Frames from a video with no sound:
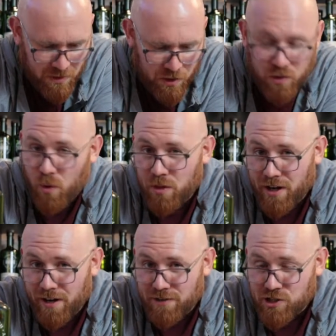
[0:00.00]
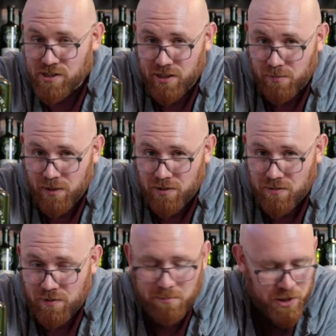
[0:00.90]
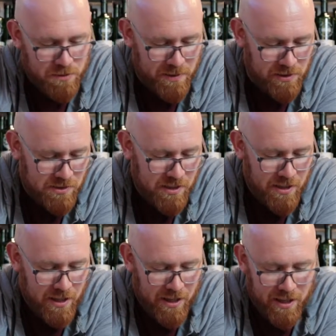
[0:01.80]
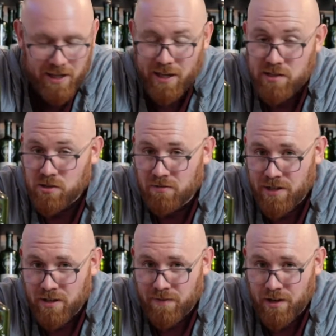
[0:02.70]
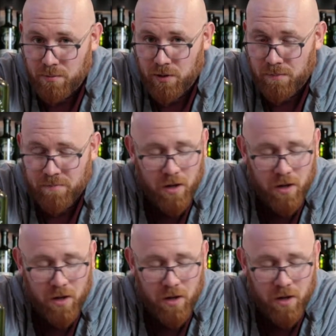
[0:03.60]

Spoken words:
Northern Irish single malt from Bushmills is already available.